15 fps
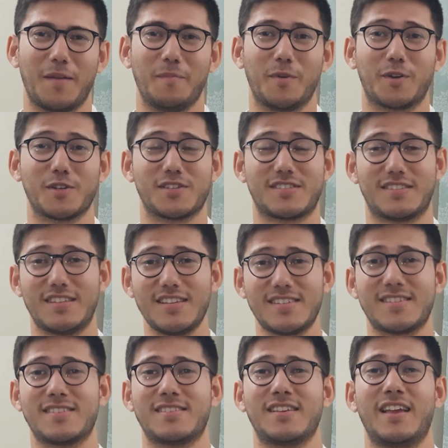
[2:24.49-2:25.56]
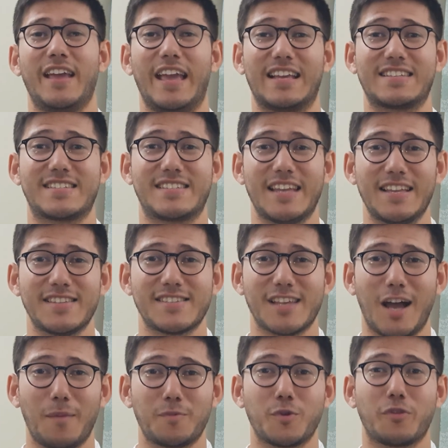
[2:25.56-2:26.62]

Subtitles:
because this extends up to